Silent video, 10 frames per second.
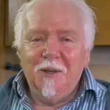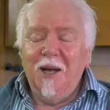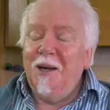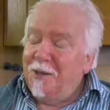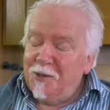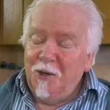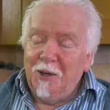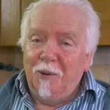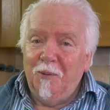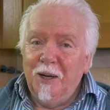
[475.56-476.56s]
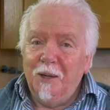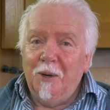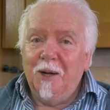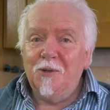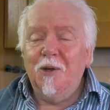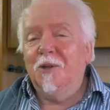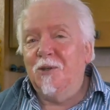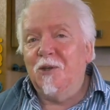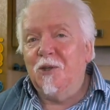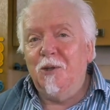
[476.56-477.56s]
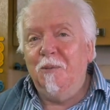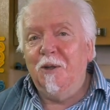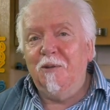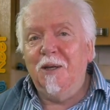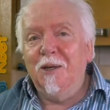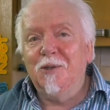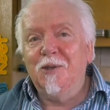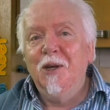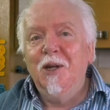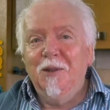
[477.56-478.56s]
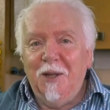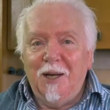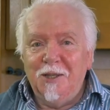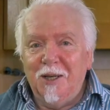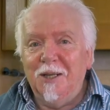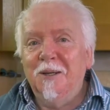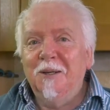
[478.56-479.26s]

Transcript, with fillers: and it turned out really well. So this is some of the things that I did.